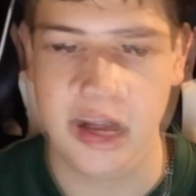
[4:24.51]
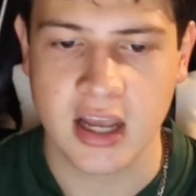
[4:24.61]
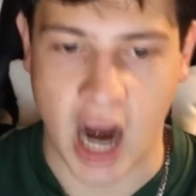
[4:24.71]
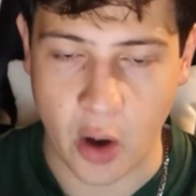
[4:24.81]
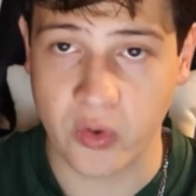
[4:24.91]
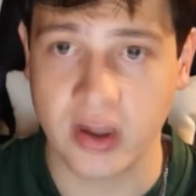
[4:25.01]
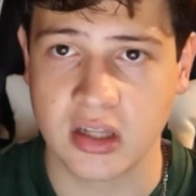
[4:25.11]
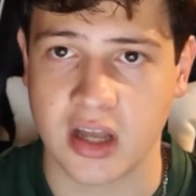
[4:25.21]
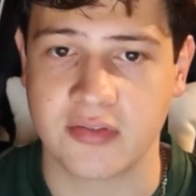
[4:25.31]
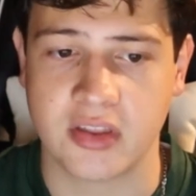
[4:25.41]
I really
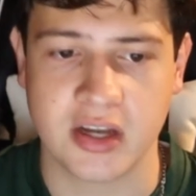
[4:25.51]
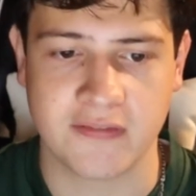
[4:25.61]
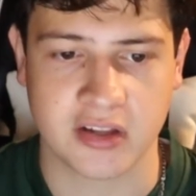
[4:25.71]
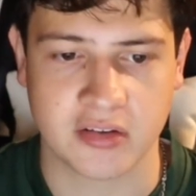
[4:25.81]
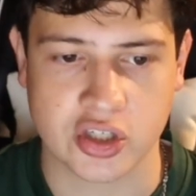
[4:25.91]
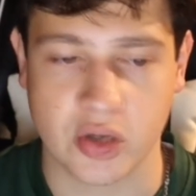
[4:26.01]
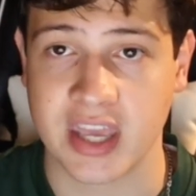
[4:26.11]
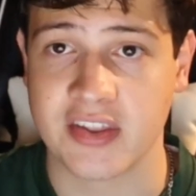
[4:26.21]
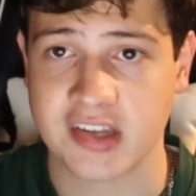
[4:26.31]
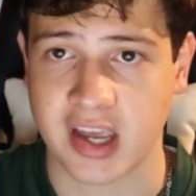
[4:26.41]
loved the defensive showing in
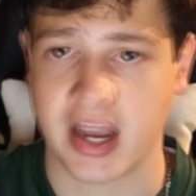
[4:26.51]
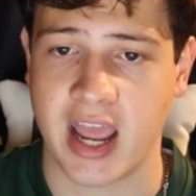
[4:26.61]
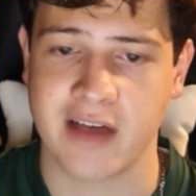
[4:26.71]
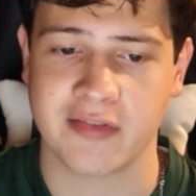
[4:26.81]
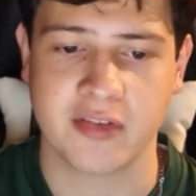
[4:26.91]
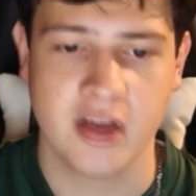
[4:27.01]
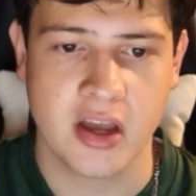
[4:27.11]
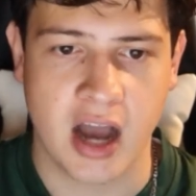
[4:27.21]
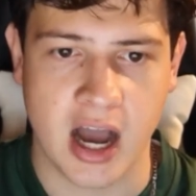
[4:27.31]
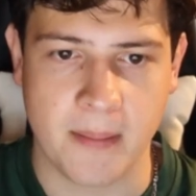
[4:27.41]
the second half,
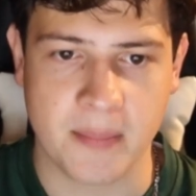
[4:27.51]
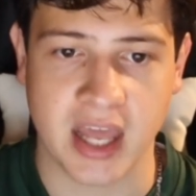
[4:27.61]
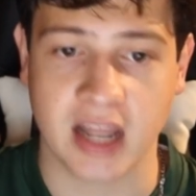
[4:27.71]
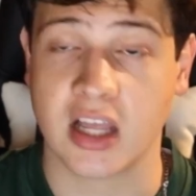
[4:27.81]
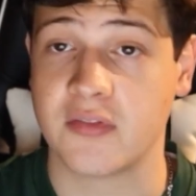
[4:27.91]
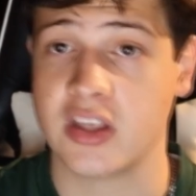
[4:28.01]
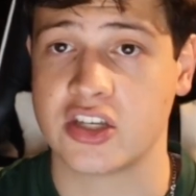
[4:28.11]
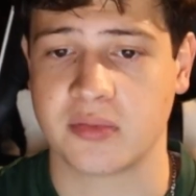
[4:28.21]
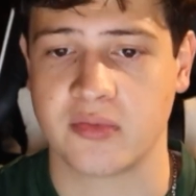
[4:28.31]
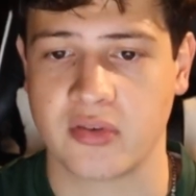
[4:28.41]
and I love the
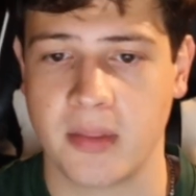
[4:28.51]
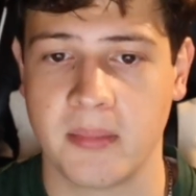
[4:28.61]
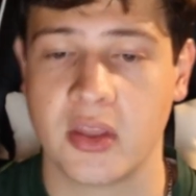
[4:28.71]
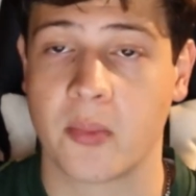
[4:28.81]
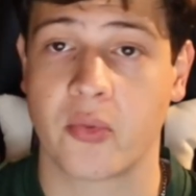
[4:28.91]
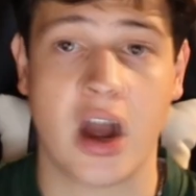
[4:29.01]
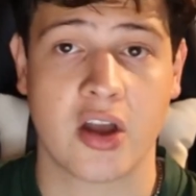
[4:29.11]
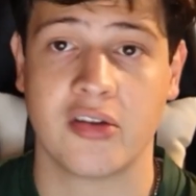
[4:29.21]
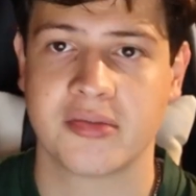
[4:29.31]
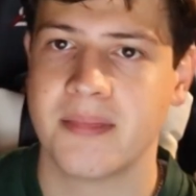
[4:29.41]
adjustment for them. The
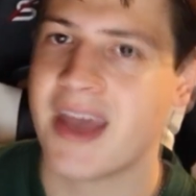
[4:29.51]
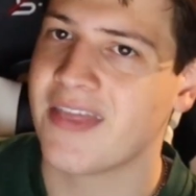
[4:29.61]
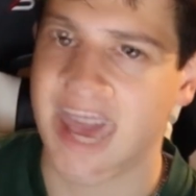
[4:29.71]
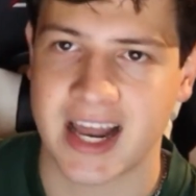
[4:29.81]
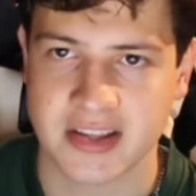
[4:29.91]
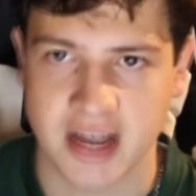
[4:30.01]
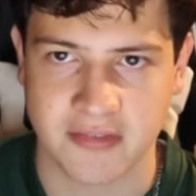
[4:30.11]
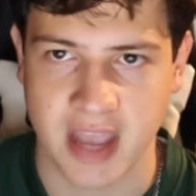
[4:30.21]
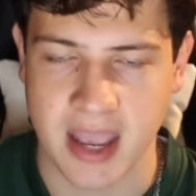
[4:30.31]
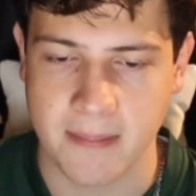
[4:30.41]
Broncos, man, they had a tough
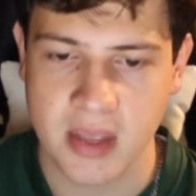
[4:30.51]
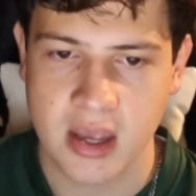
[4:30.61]
game.